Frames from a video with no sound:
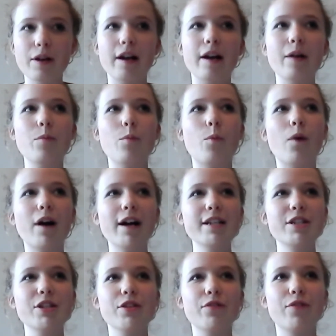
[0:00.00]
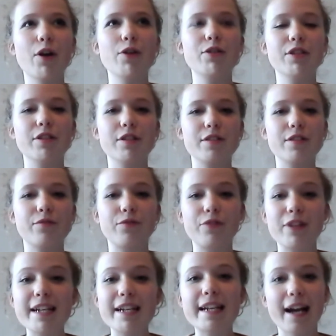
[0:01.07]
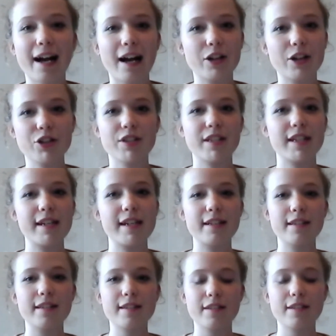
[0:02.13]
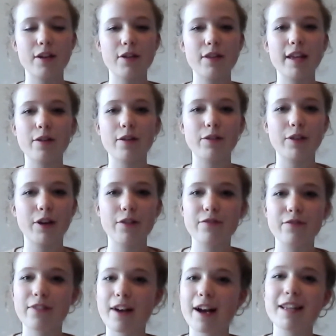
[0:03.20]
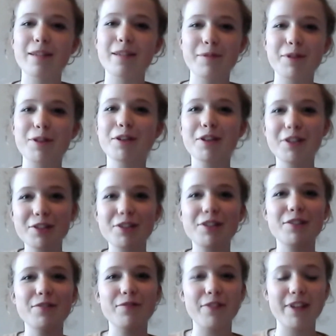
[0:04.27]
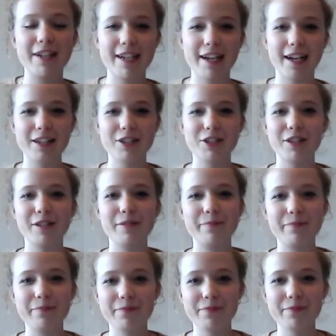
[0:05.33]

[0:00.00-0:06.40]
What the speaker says: Why do the rodents recache seeds? So they will go and find them and recache them?